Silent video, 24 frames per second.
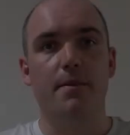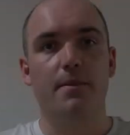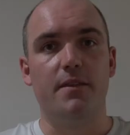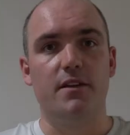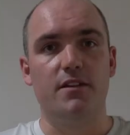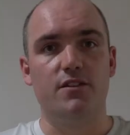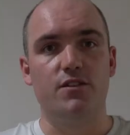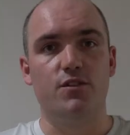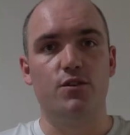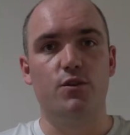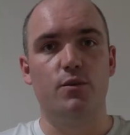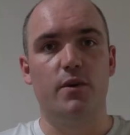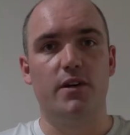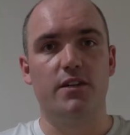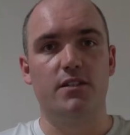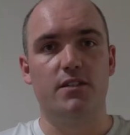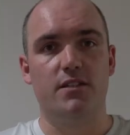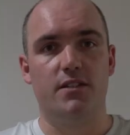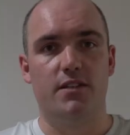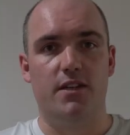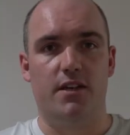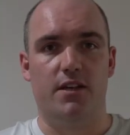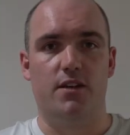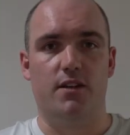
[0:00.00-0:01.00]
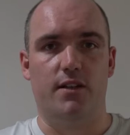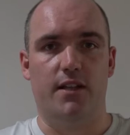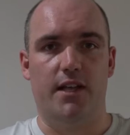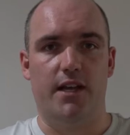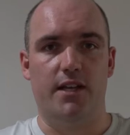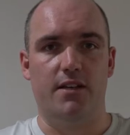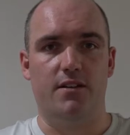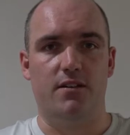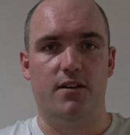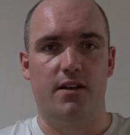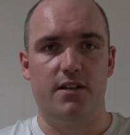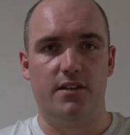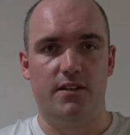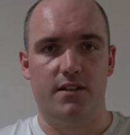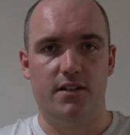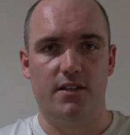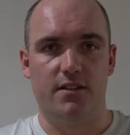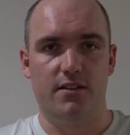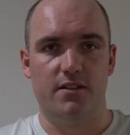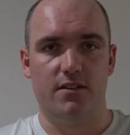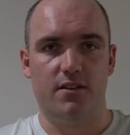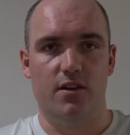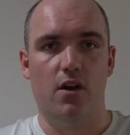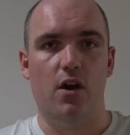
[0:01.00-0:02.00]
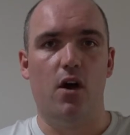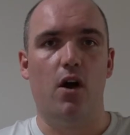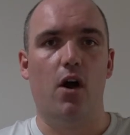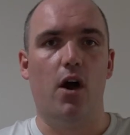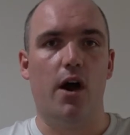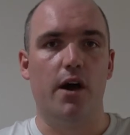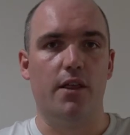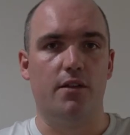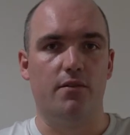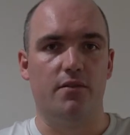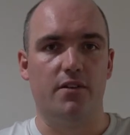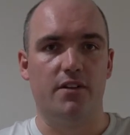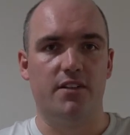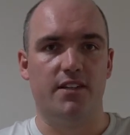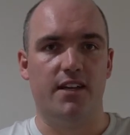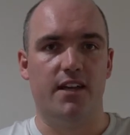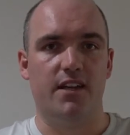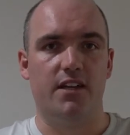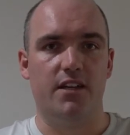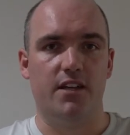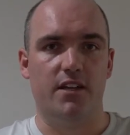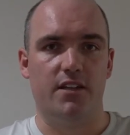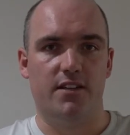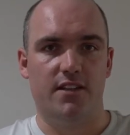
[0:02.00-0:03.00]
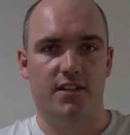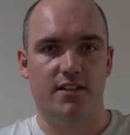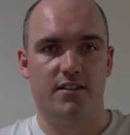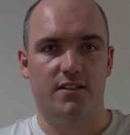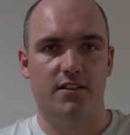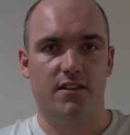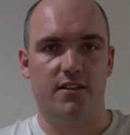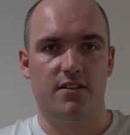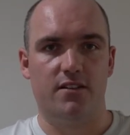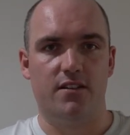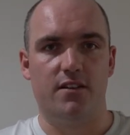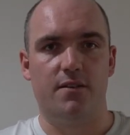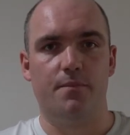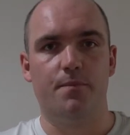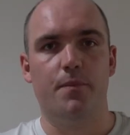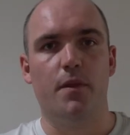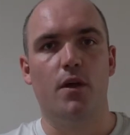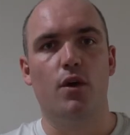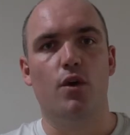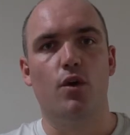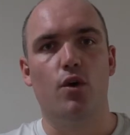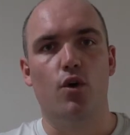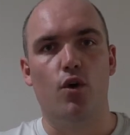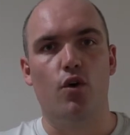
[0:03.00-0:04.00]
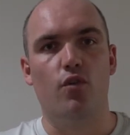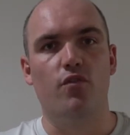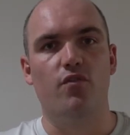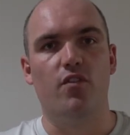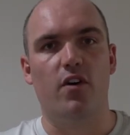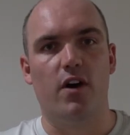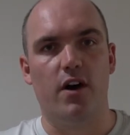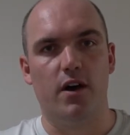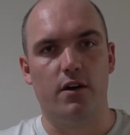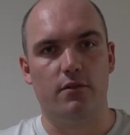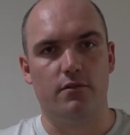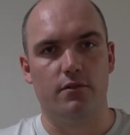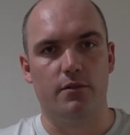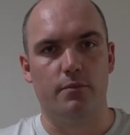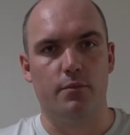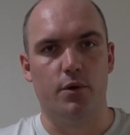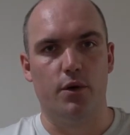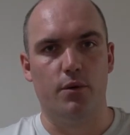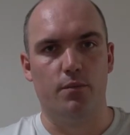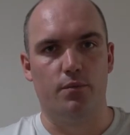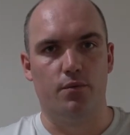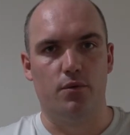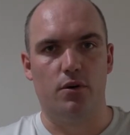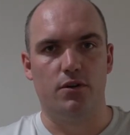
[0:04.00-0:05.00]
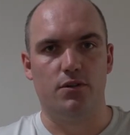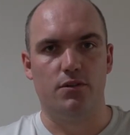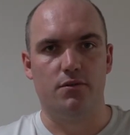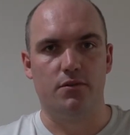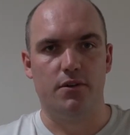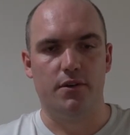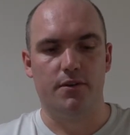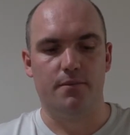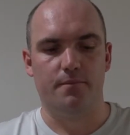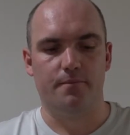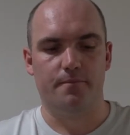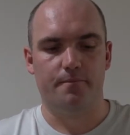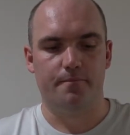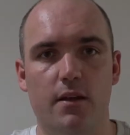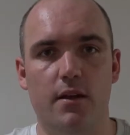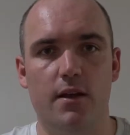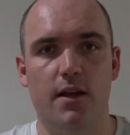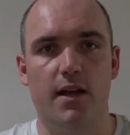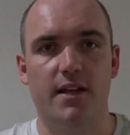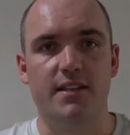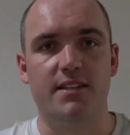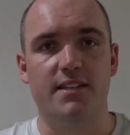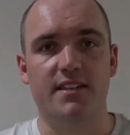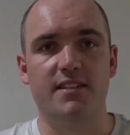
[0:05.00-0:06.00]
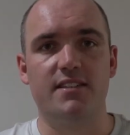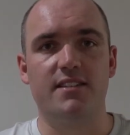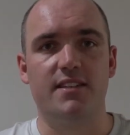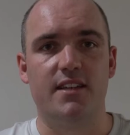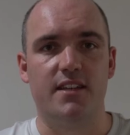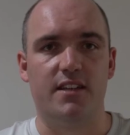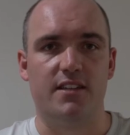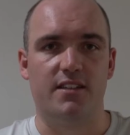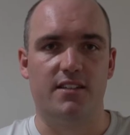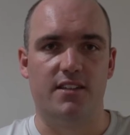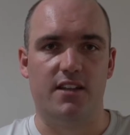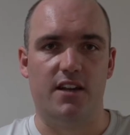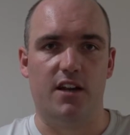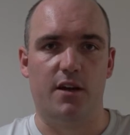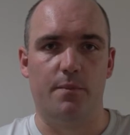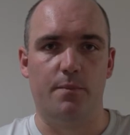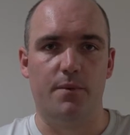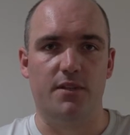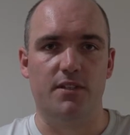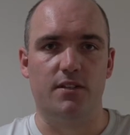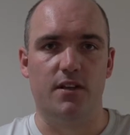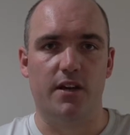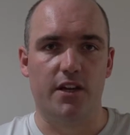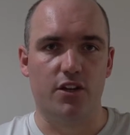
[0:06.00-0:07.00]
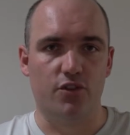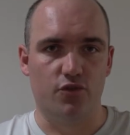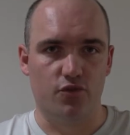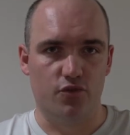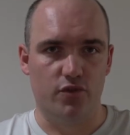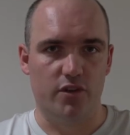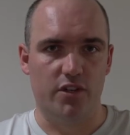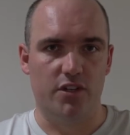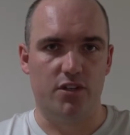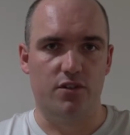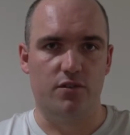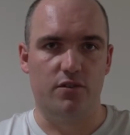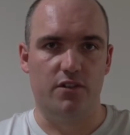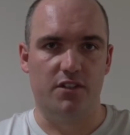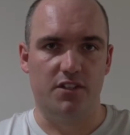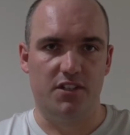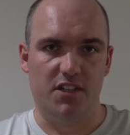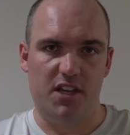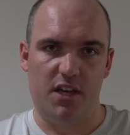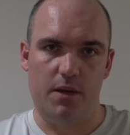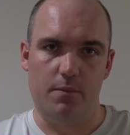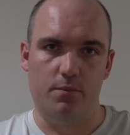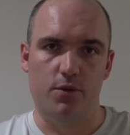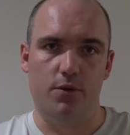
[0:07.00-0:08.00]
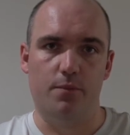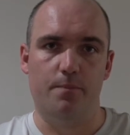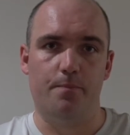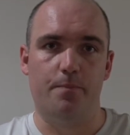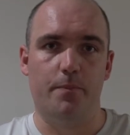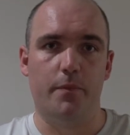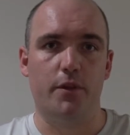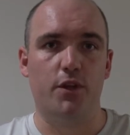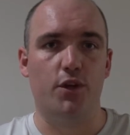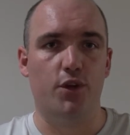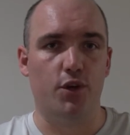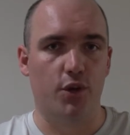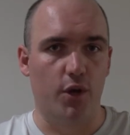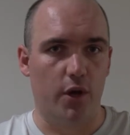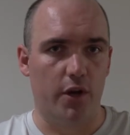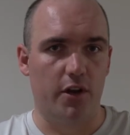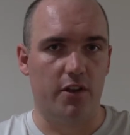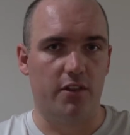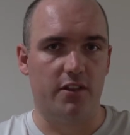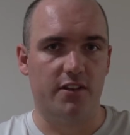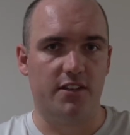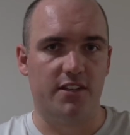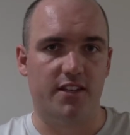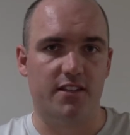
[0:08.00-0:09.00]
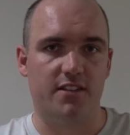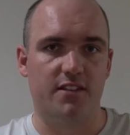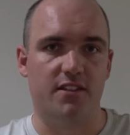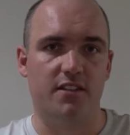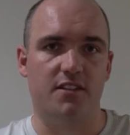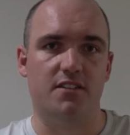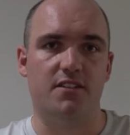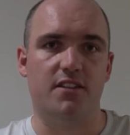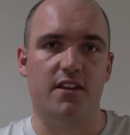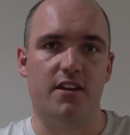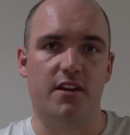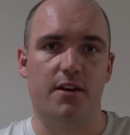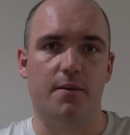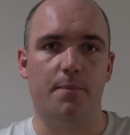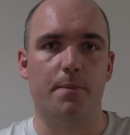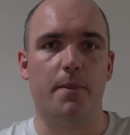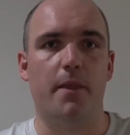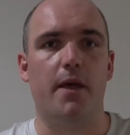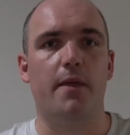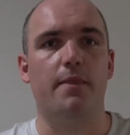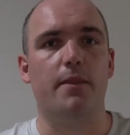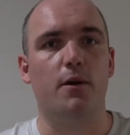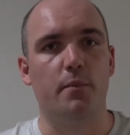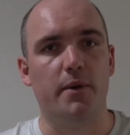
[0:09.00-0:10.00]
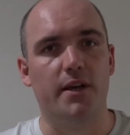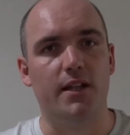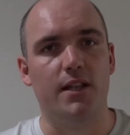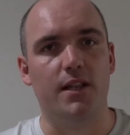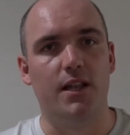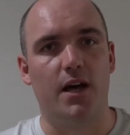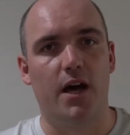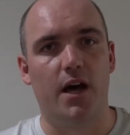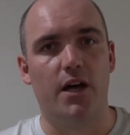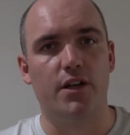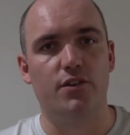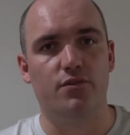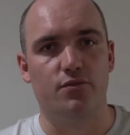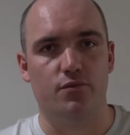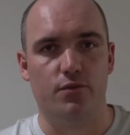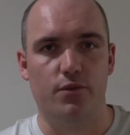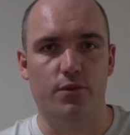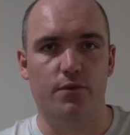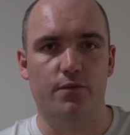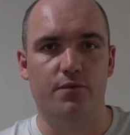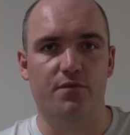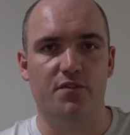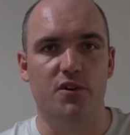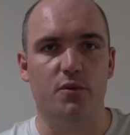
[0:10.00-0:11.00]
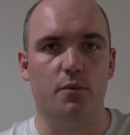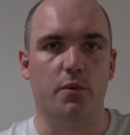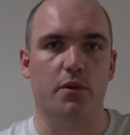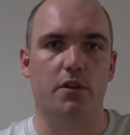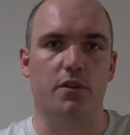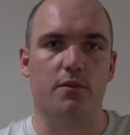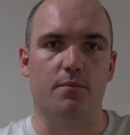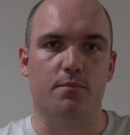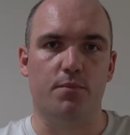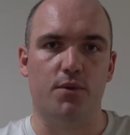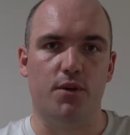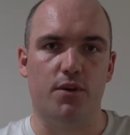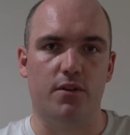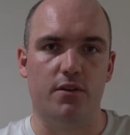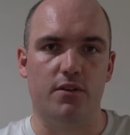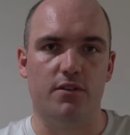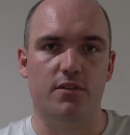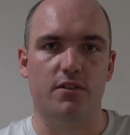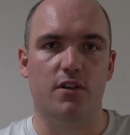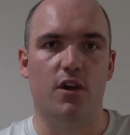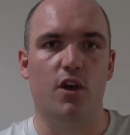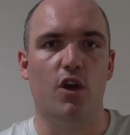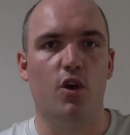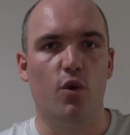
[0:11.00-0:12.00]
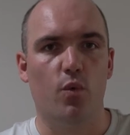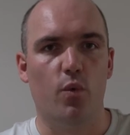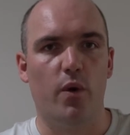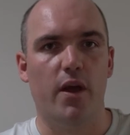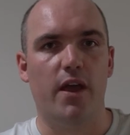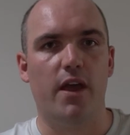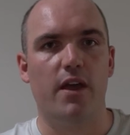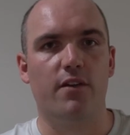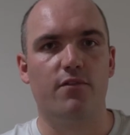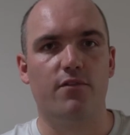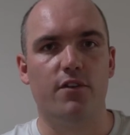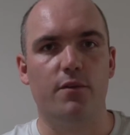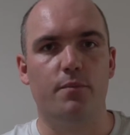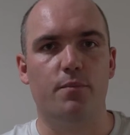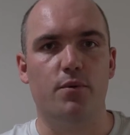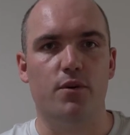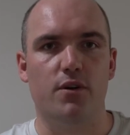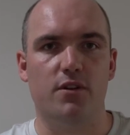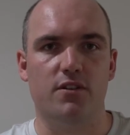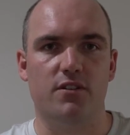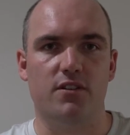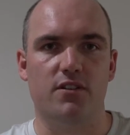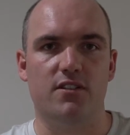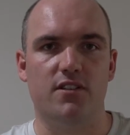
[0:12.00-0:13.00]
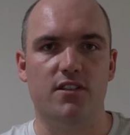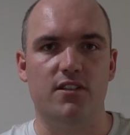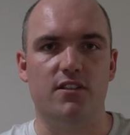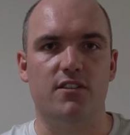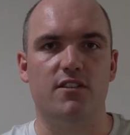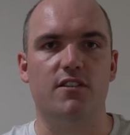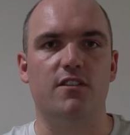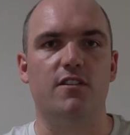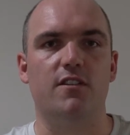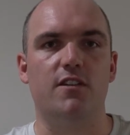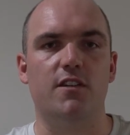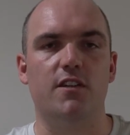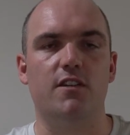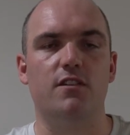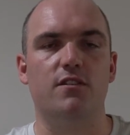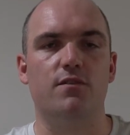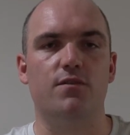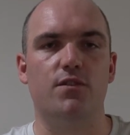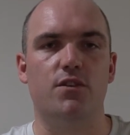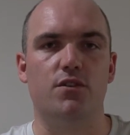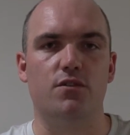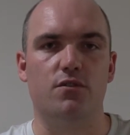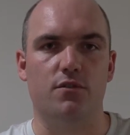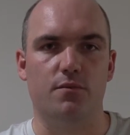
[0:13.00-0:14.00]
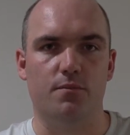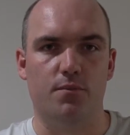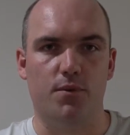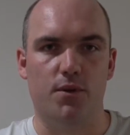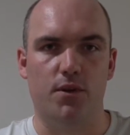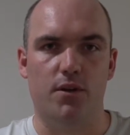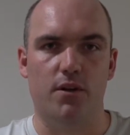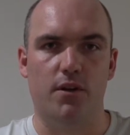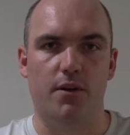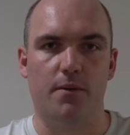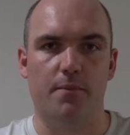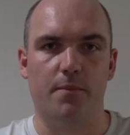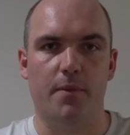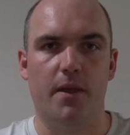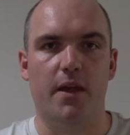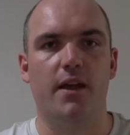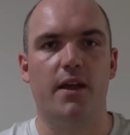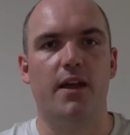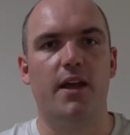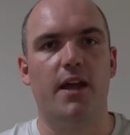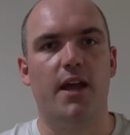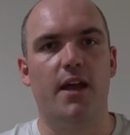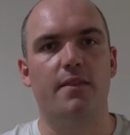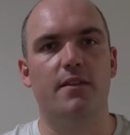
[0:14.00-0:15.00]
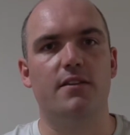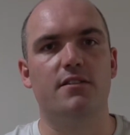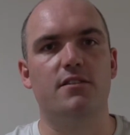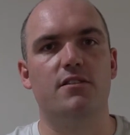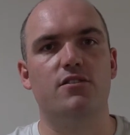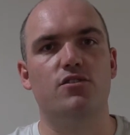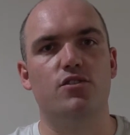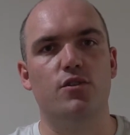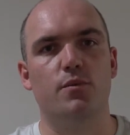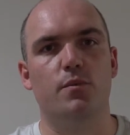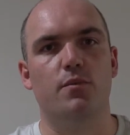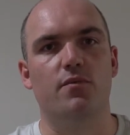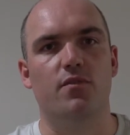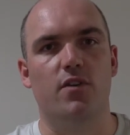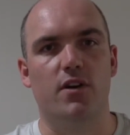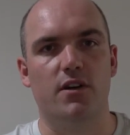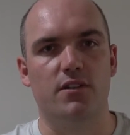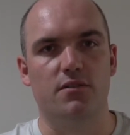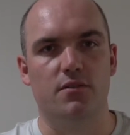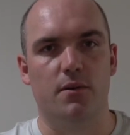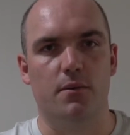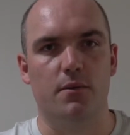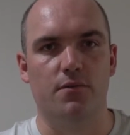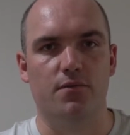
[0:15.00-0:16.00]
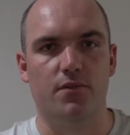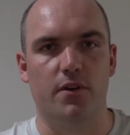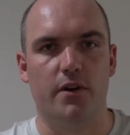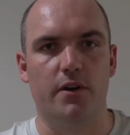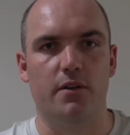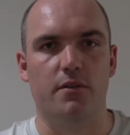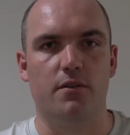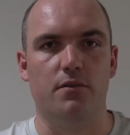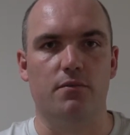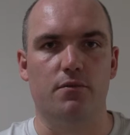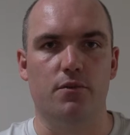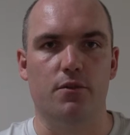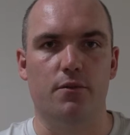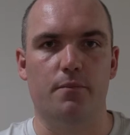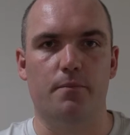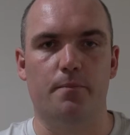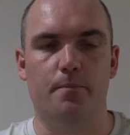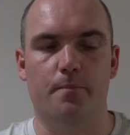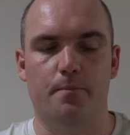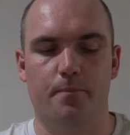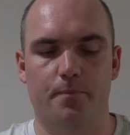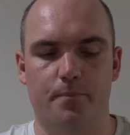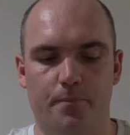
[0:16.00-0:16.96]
There's 2 ways to take your Lantite test, either attending a test centre or via remote proctoring. A test centre setup is like a traditional exam room. You go to the testing centre and there'll be a large room filled with computers where every person sits at an individual computer and there's a supervisor at the front of the room.